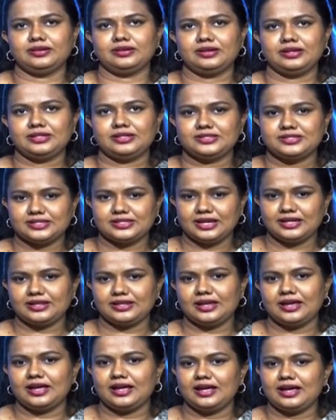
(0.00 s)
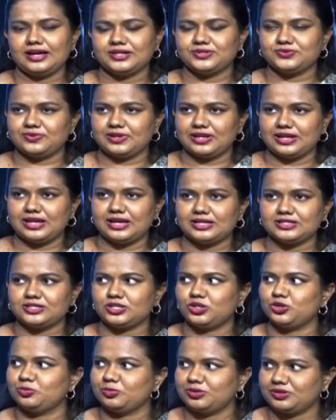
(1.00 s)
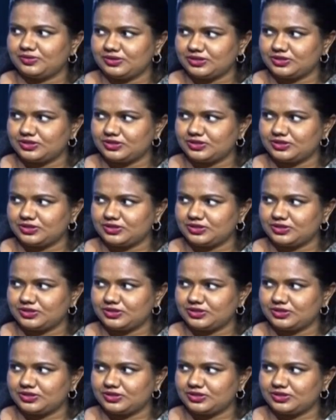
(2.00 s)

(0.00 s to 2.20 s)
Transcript: needs are there, as well as human